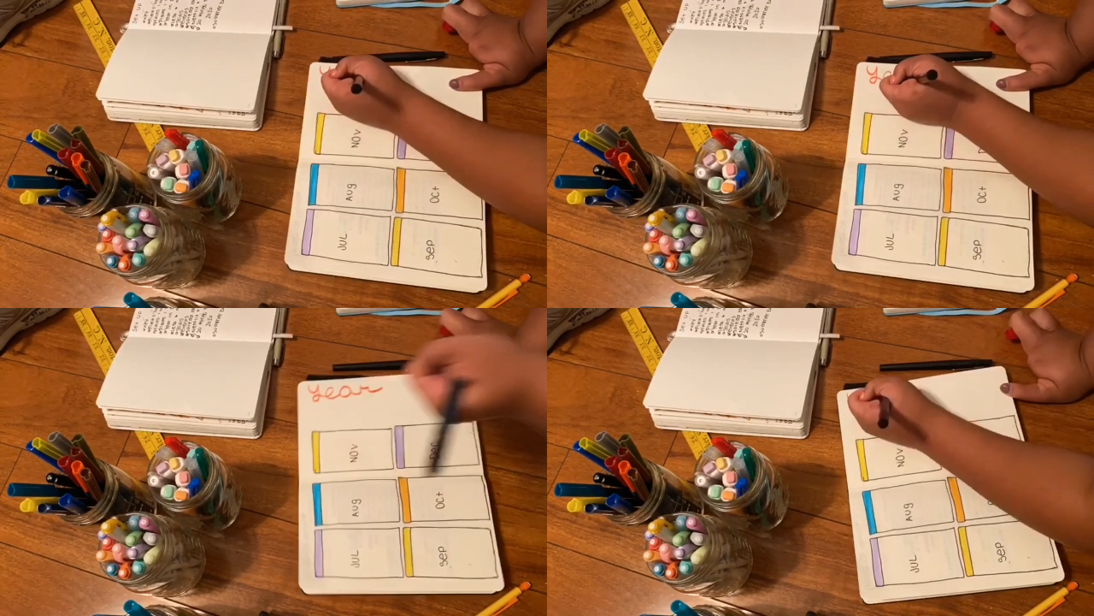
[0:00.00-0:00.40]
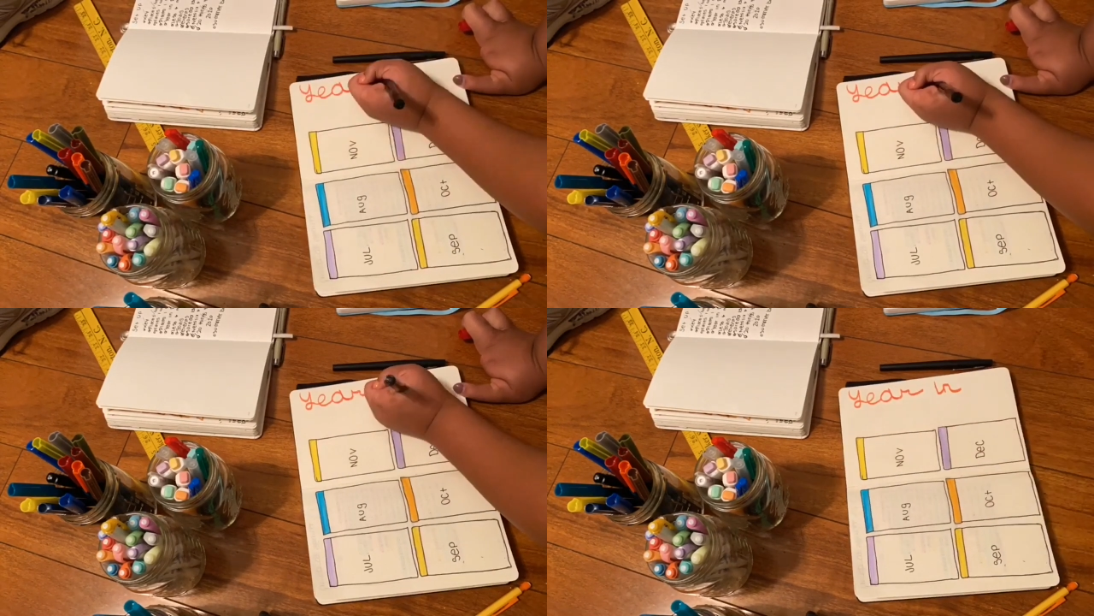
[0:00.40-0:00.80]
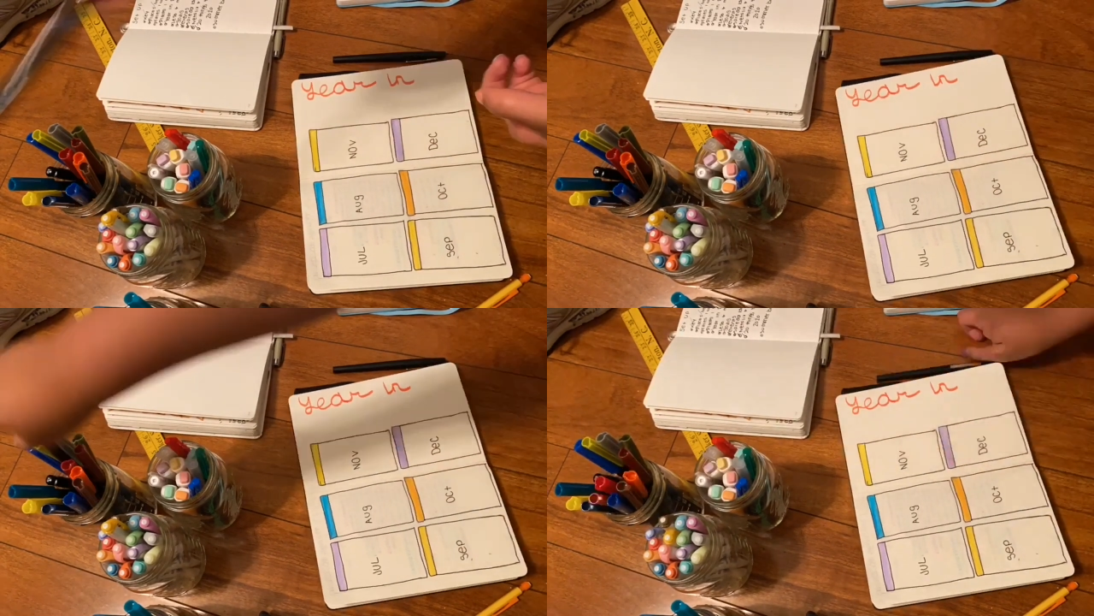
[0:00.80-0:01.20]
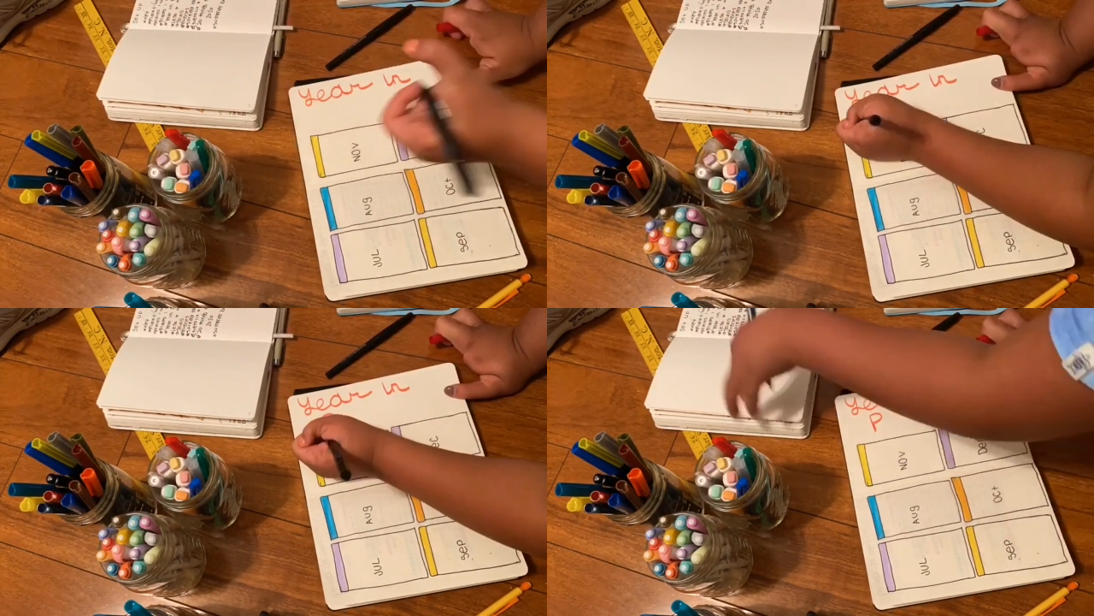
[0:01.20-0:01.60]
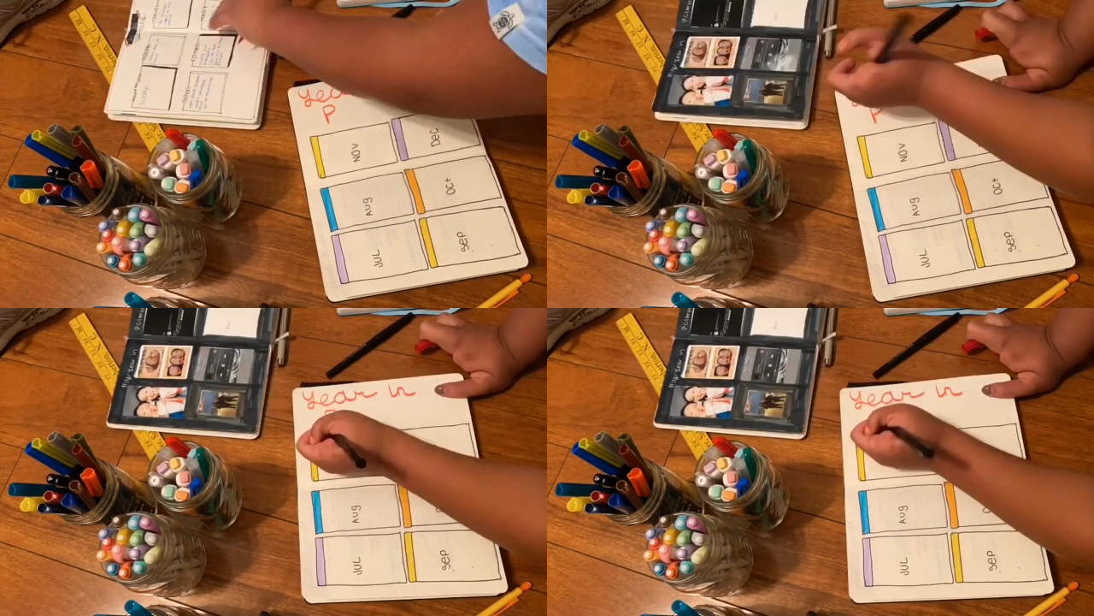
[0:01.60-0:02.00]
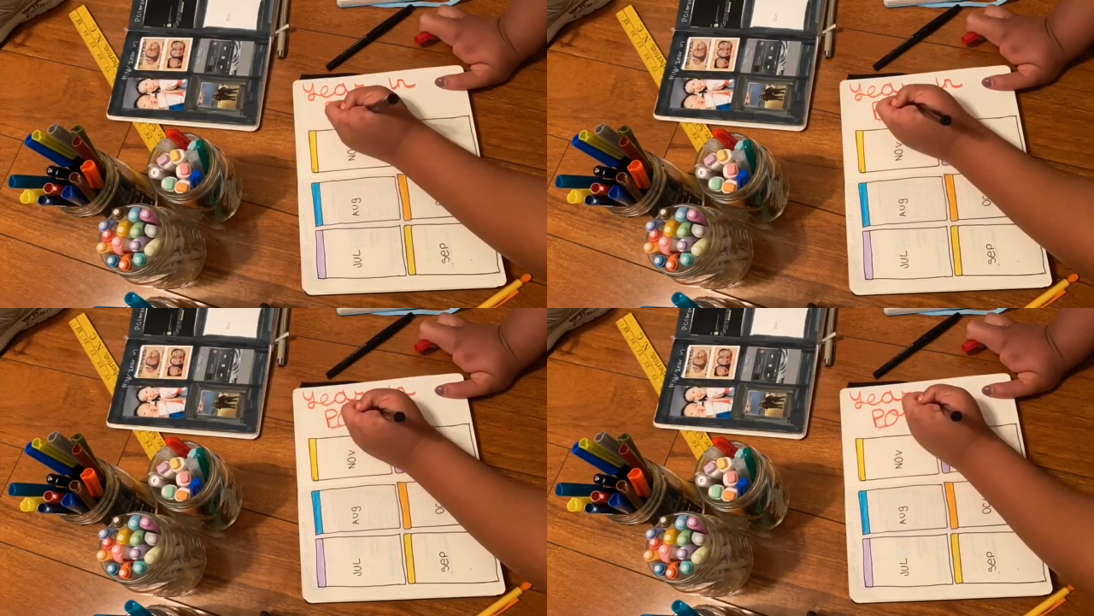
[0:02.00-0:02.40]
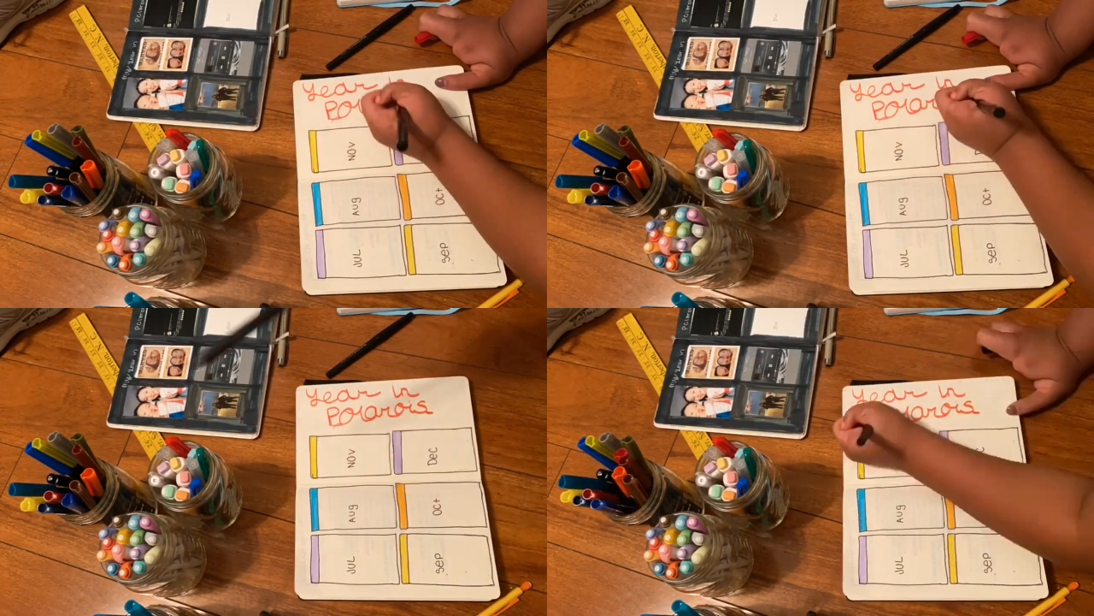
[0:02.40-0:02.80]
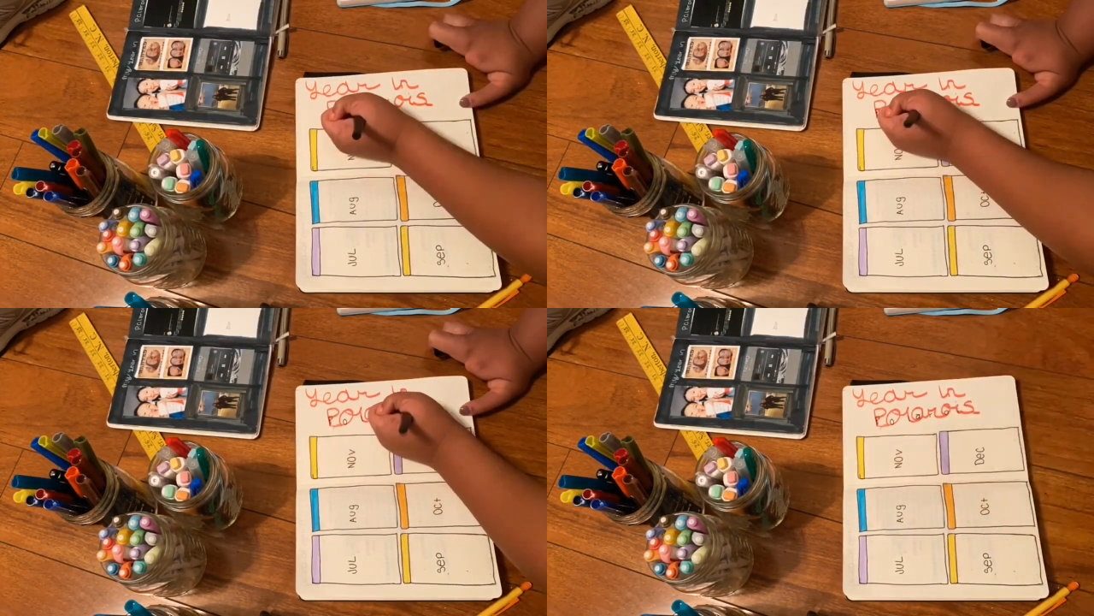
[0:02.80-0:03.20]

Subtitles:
[unreadable: no face in view]